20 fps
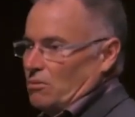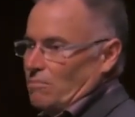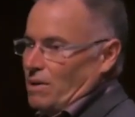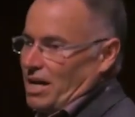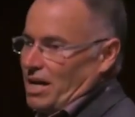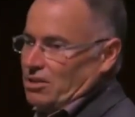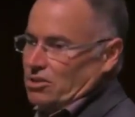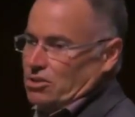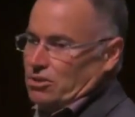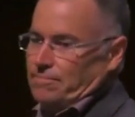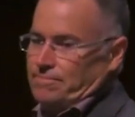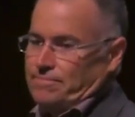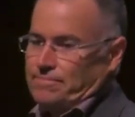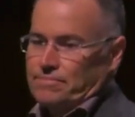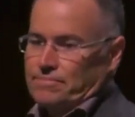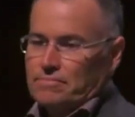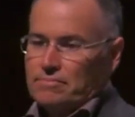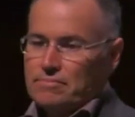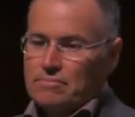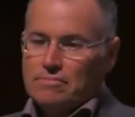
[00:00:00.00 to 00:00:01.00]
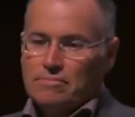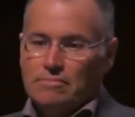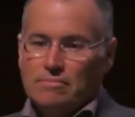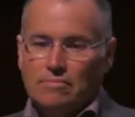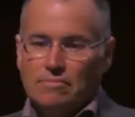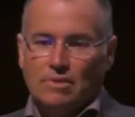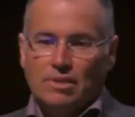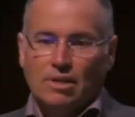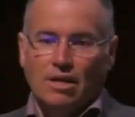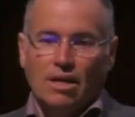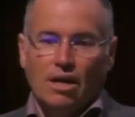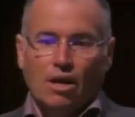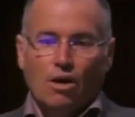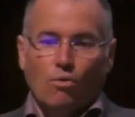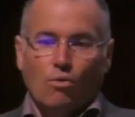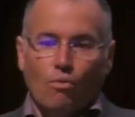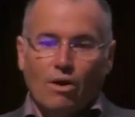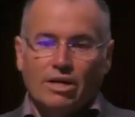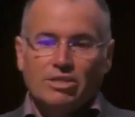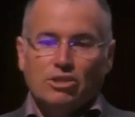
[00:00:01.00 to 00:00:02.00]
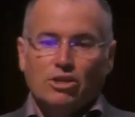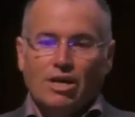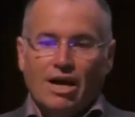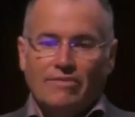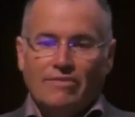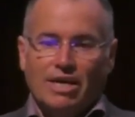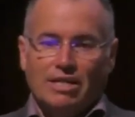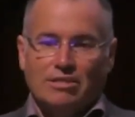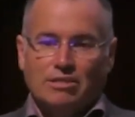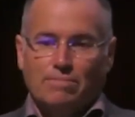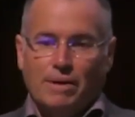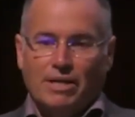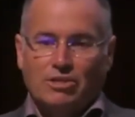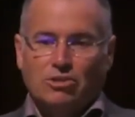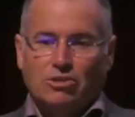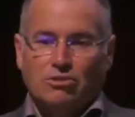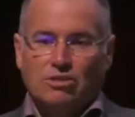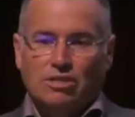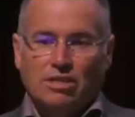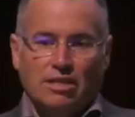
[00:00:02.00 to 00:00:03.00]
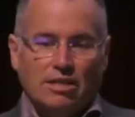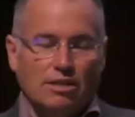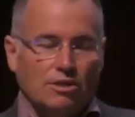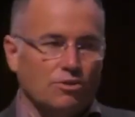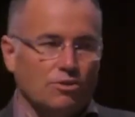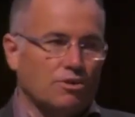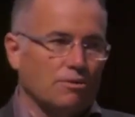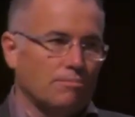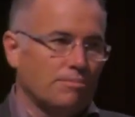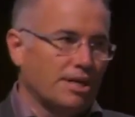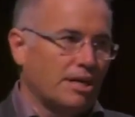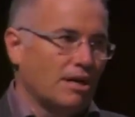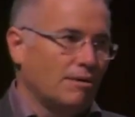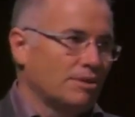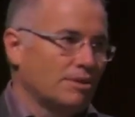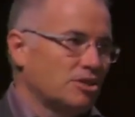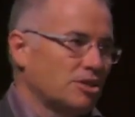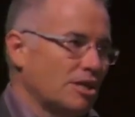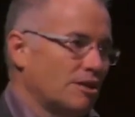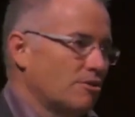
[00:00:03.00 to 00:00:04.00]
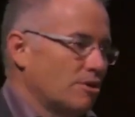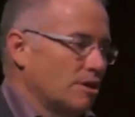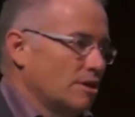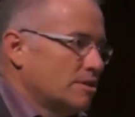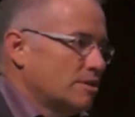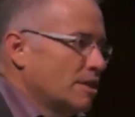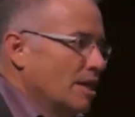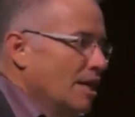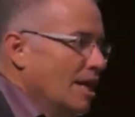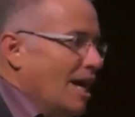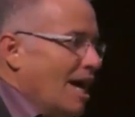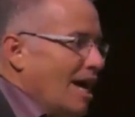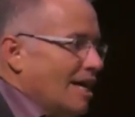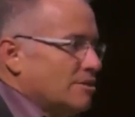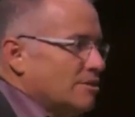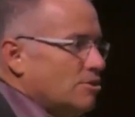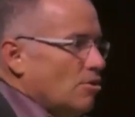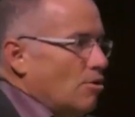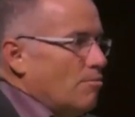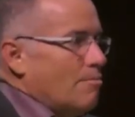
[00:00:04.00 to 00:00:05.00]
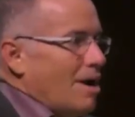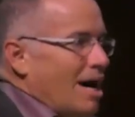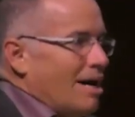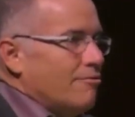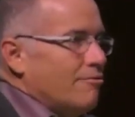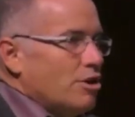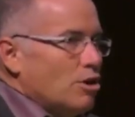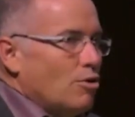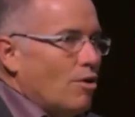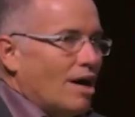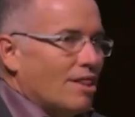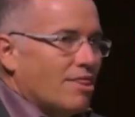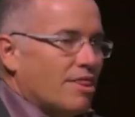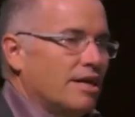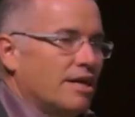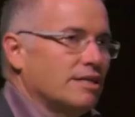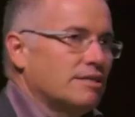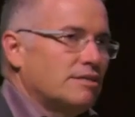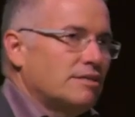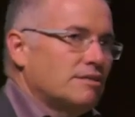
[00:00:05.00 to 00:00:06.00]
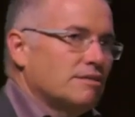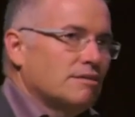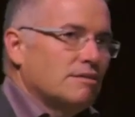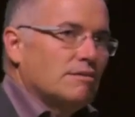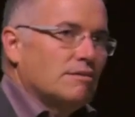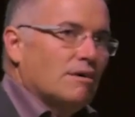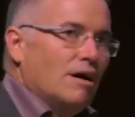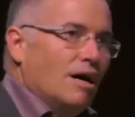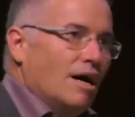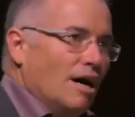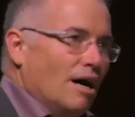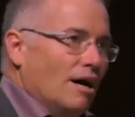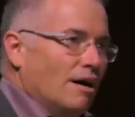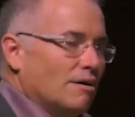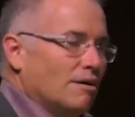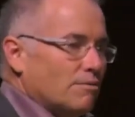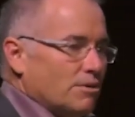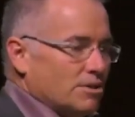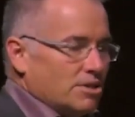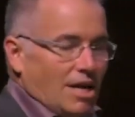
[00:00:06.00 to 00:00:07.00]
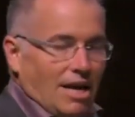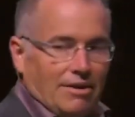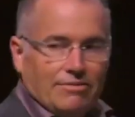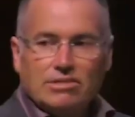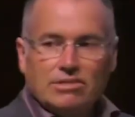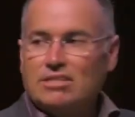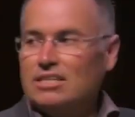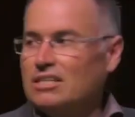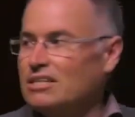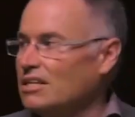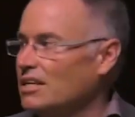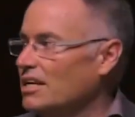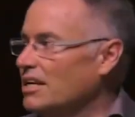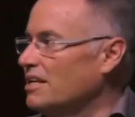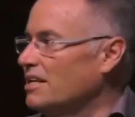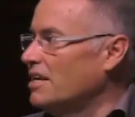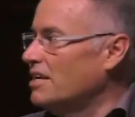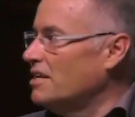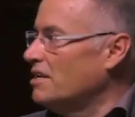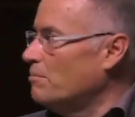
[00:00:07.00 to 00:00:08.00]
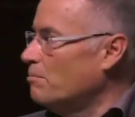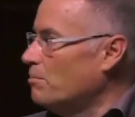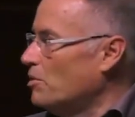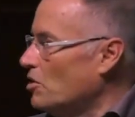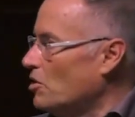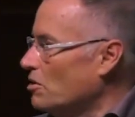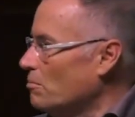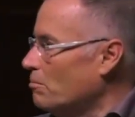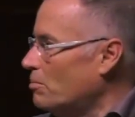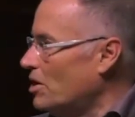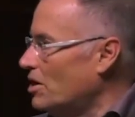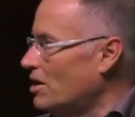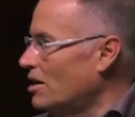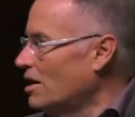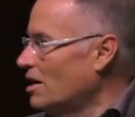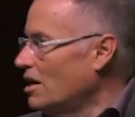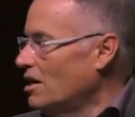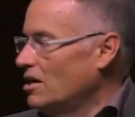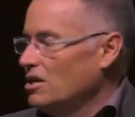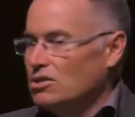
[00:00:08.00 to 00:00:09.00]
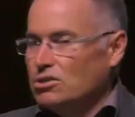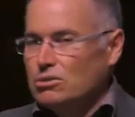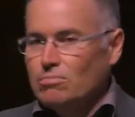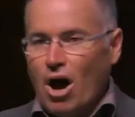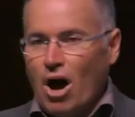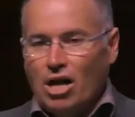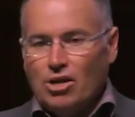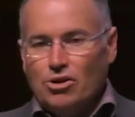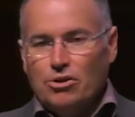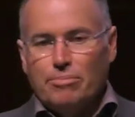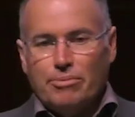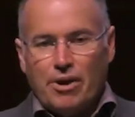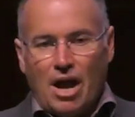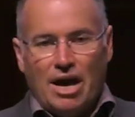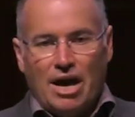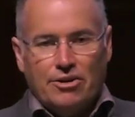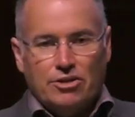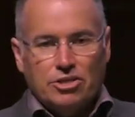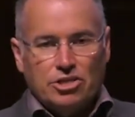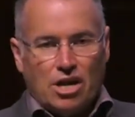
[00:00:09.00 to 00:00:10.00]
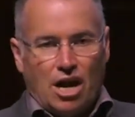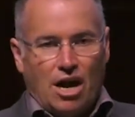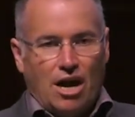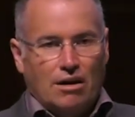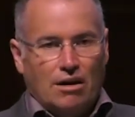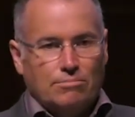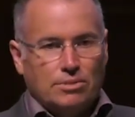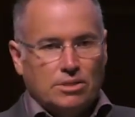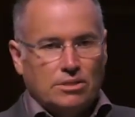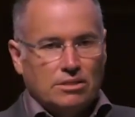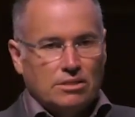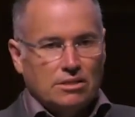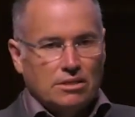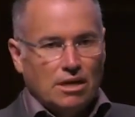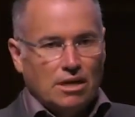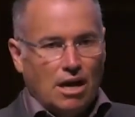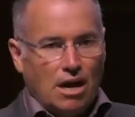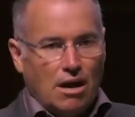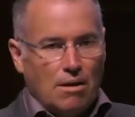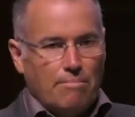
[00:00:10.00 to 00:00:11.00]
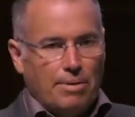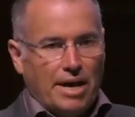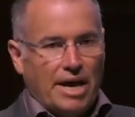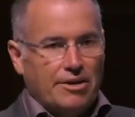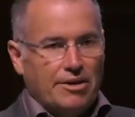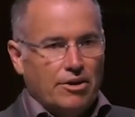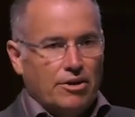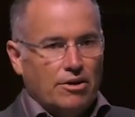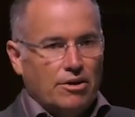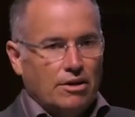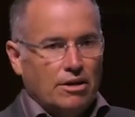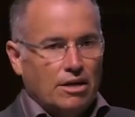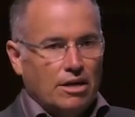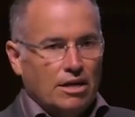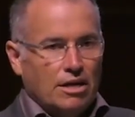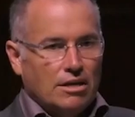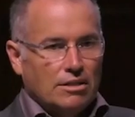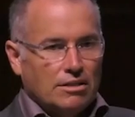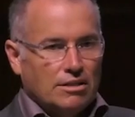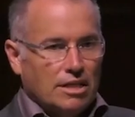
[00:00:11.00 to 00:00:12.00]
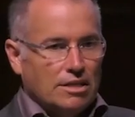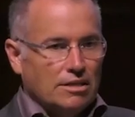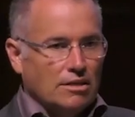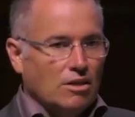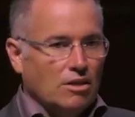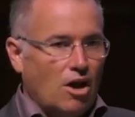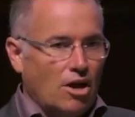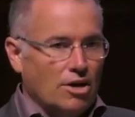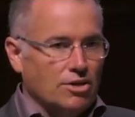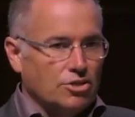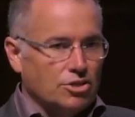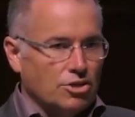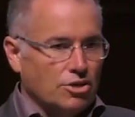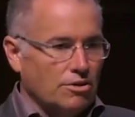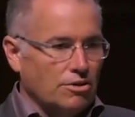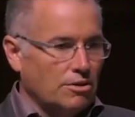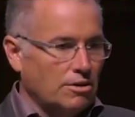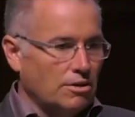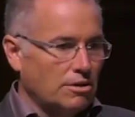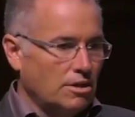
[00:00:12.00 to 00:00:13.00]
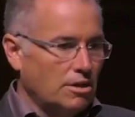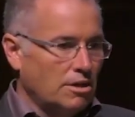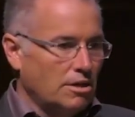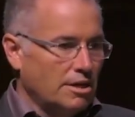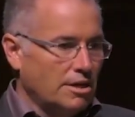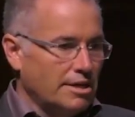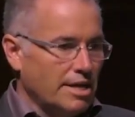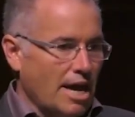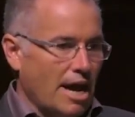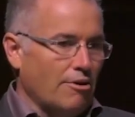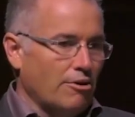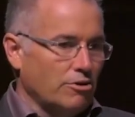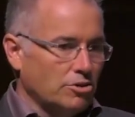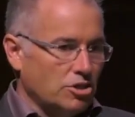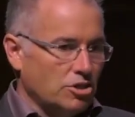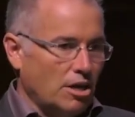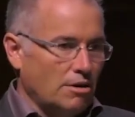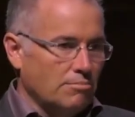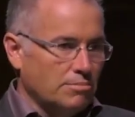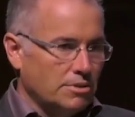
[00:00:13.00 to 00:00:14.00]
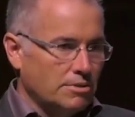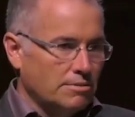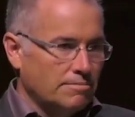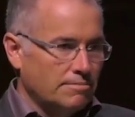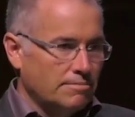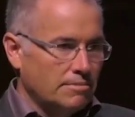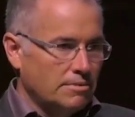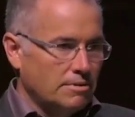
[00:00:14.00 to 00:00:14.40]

manager. Once you have that specialty, you can become a generalist. And so my view on this, which I haven't seen in any book, but smaller, broader jobs are better than larger, narrow jobs.